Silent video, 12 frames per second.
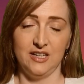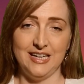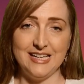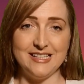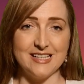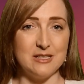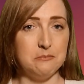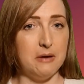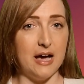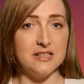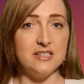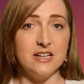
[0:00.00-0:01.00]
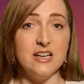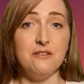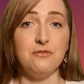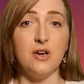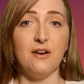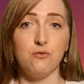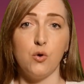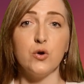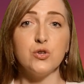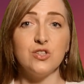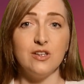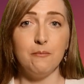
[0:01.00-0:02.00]
It doesn't matter if you have
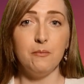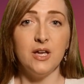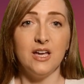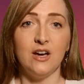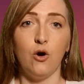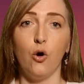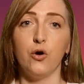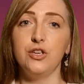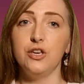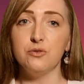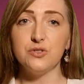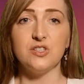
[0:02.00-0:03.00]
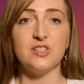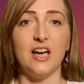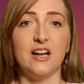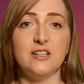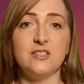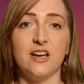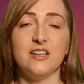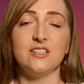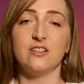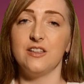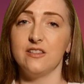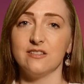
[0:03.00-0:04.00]
washed them or used
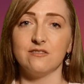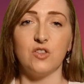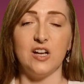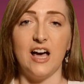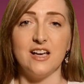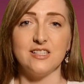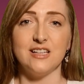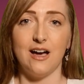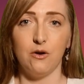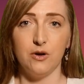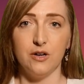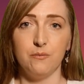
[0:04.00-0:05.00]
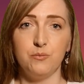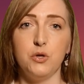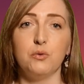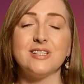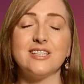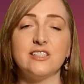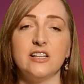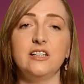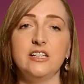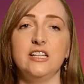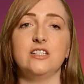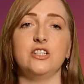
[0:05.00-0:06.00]
sanitizer in the last hour, you will still
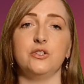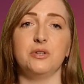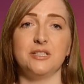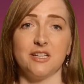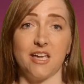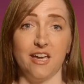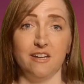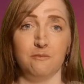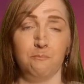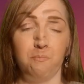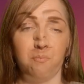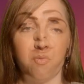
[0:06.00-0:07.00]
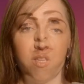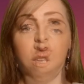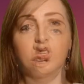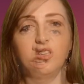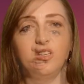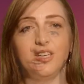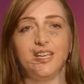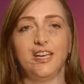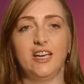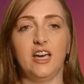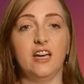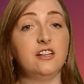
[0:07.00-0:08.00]
need to do it again.
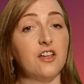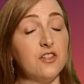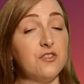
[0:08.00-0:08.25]
Another